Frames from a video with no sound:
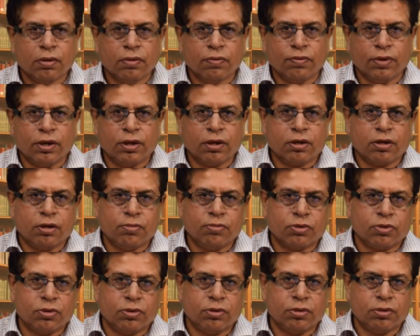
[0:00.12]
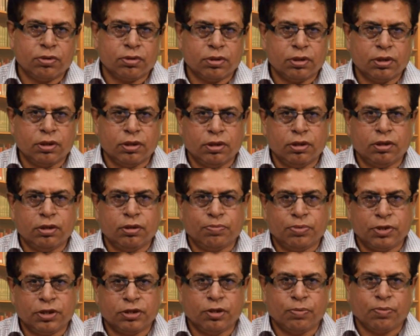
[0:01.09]
Welcome to
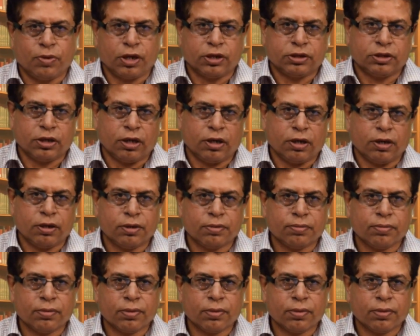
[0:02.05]
EPG Pathshala.